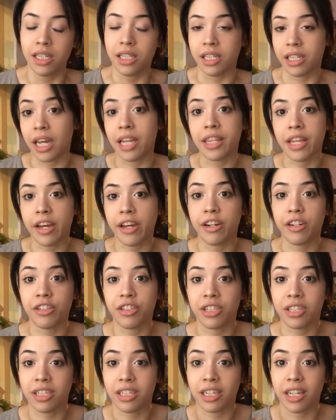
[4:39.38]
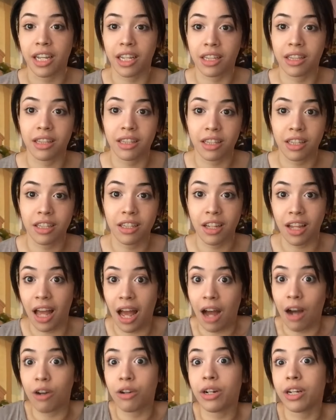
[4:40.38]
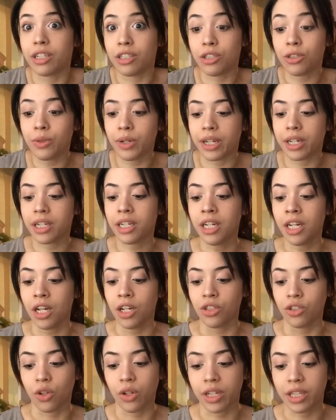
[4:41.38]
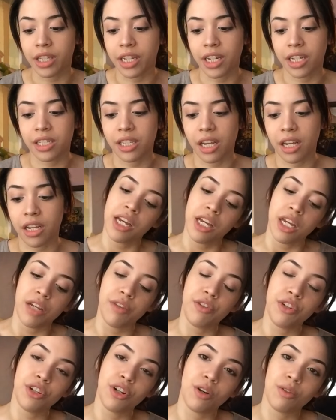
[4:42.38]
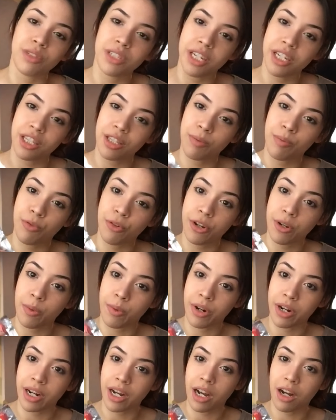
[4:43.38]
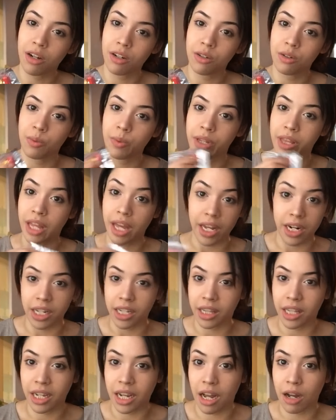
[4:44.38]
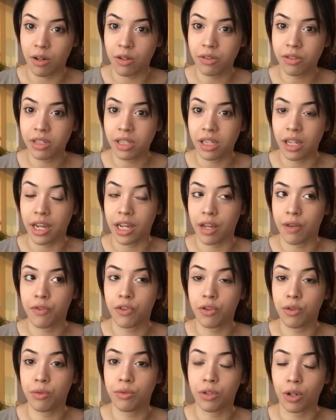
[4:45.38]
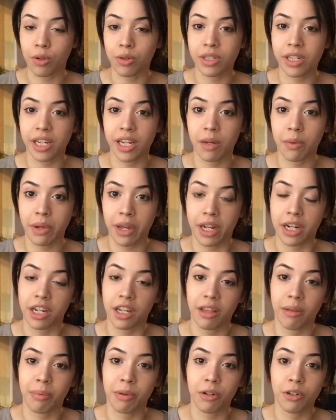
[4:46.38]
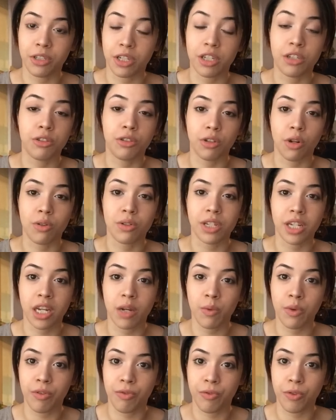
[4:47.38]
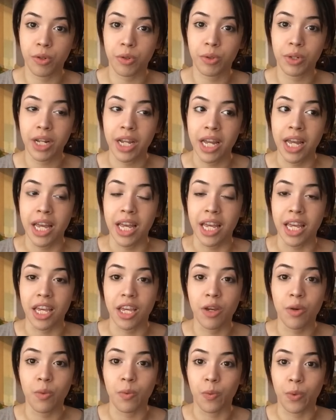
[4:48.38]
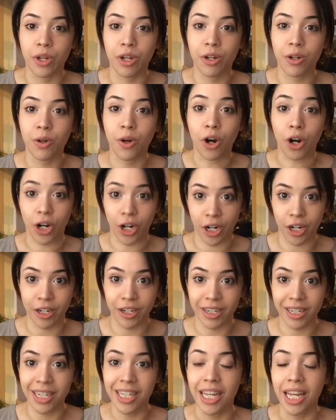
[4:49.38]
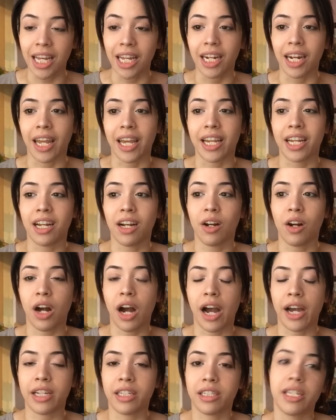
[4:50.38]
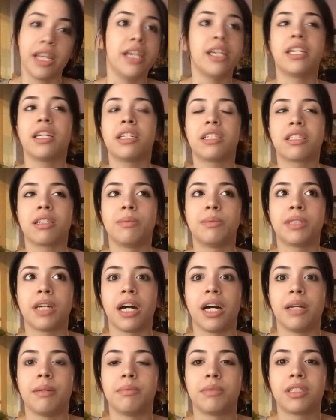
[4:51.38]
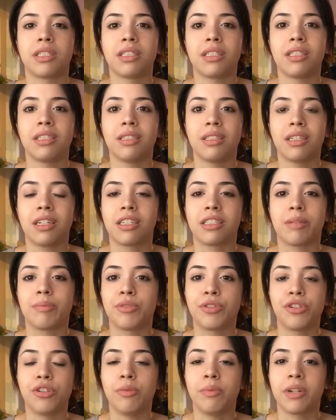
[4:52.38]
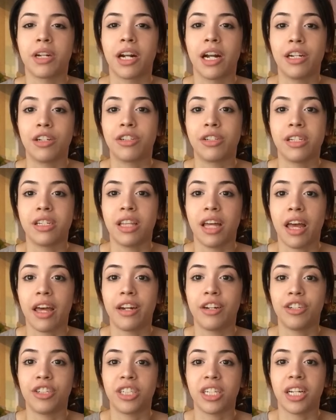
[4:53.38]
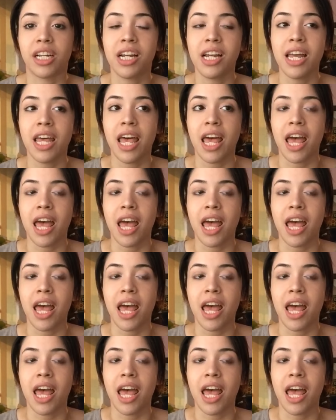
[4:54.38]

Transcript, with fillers: to get the energy to get out and do it. The only thing is that if you don't take the pre-workout with anything else, like if you don't take it with any other pills and you don't take it with food, it will hurt. Like, I take it sometimes because I'm stupid and I just need the energy.